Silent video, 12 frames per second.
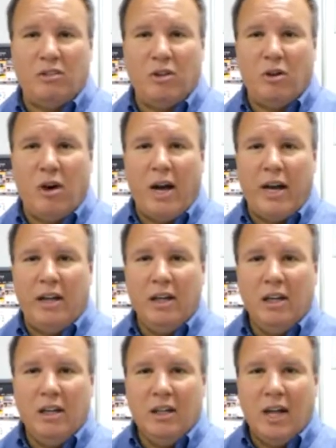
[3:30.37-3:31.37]
So I
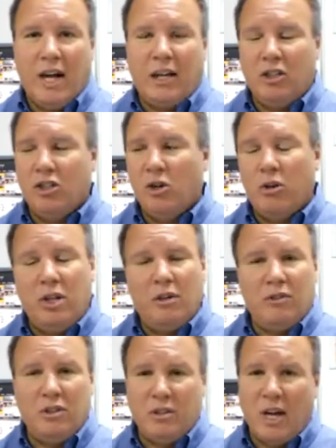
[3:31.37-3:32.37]
can show you different